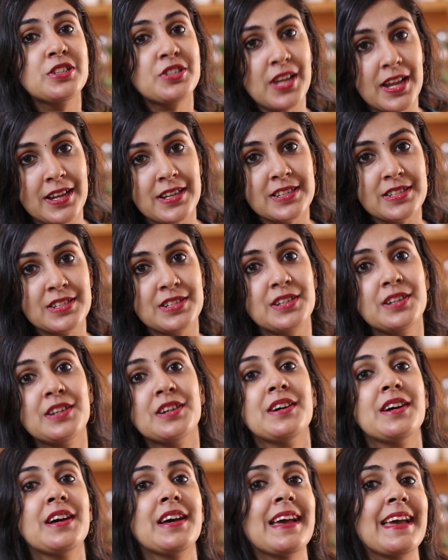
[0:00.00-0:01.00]

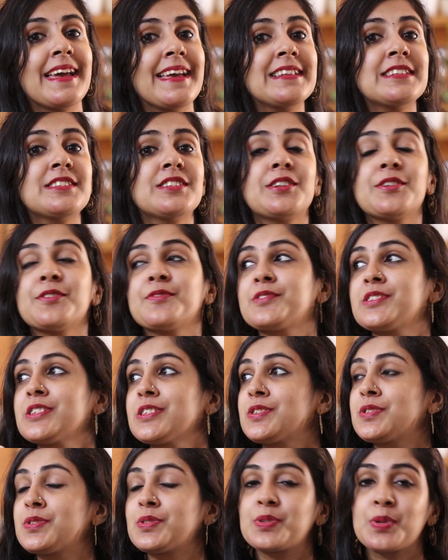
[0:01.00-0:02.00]
shelter instead of
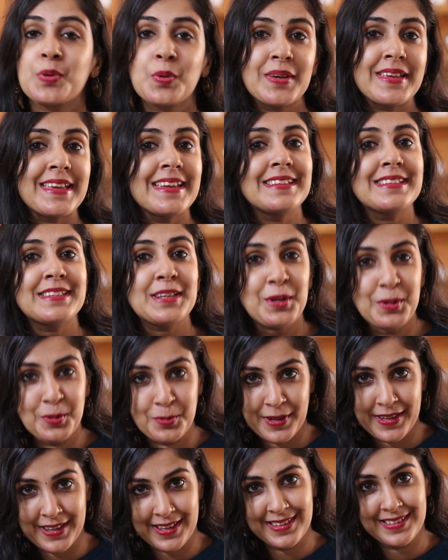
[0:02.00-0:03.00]
just throwing it
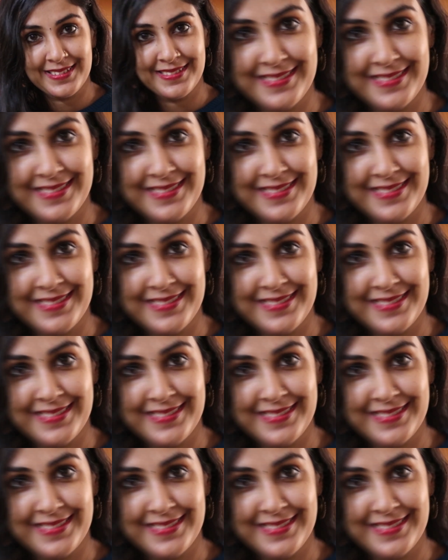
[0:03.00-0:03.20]
away.